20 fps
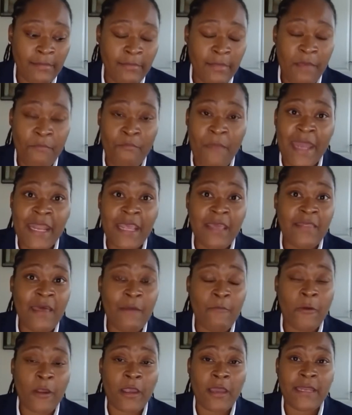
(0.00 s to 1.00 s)
Many of
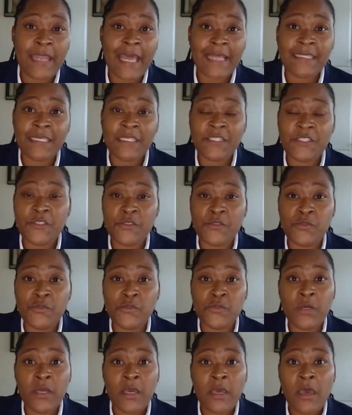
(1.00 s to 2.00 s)
them were connected
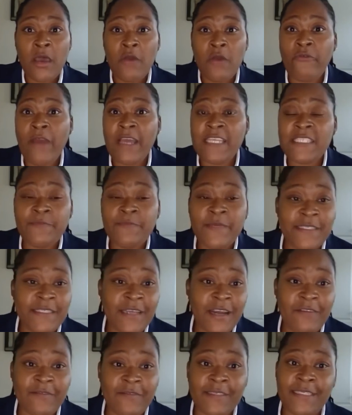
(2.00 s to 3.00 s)
to respite
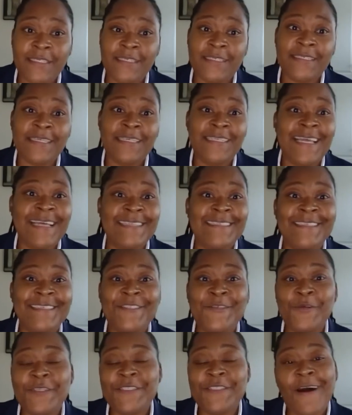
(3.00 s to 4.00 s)
services, connected
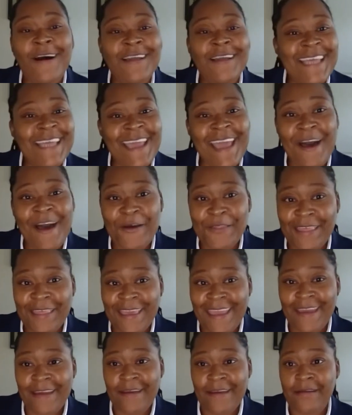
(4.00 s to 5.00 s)
to adult day health
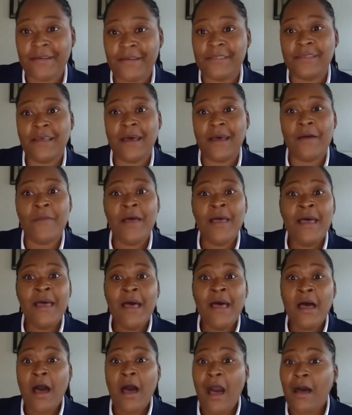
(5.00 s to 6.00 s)
cares.
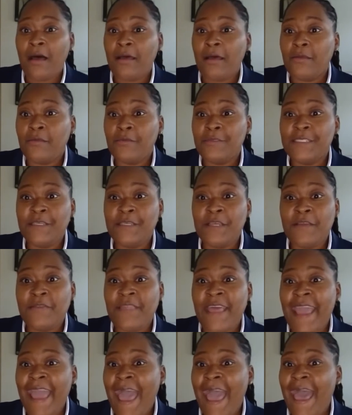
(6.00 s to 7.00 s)

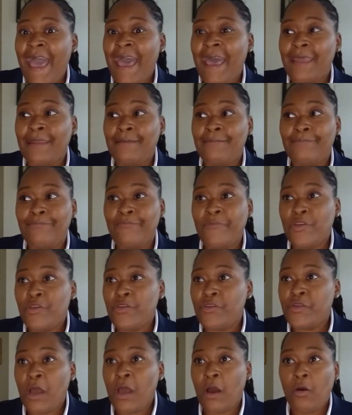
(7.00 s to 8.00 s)
They had
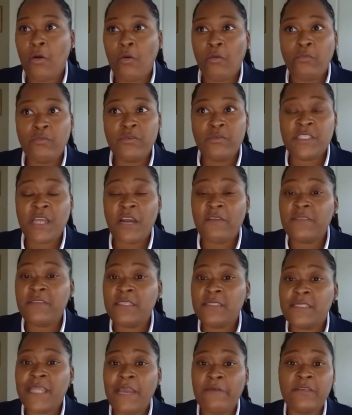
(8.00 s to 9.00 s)

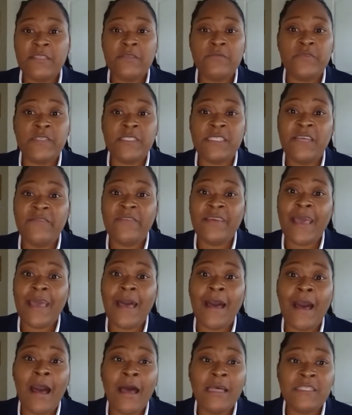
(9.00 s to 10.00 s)
services they were receiving at
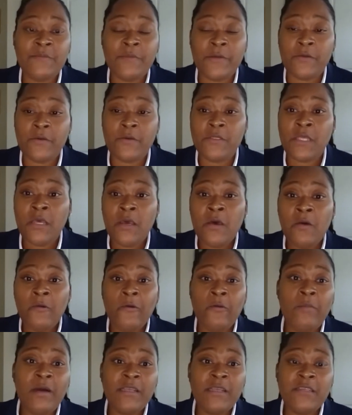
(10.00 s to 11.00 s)
hospitals.
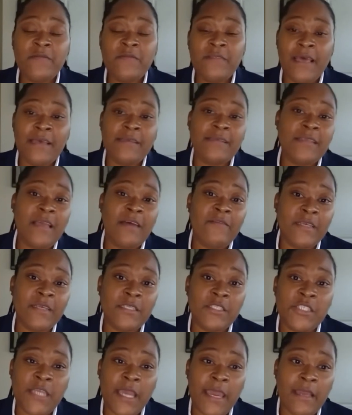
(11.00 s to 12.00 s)
Well, much of that stuff
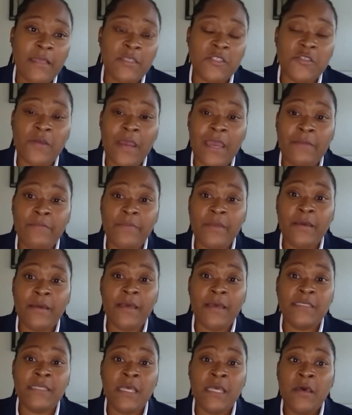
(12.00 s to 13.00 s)
has changed, right?
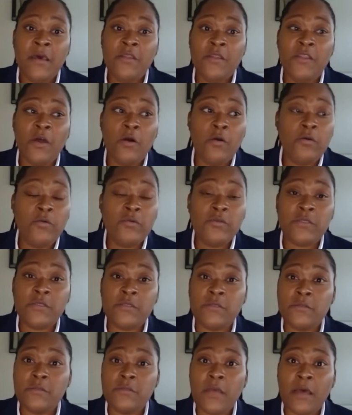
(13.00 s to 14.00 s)
Because those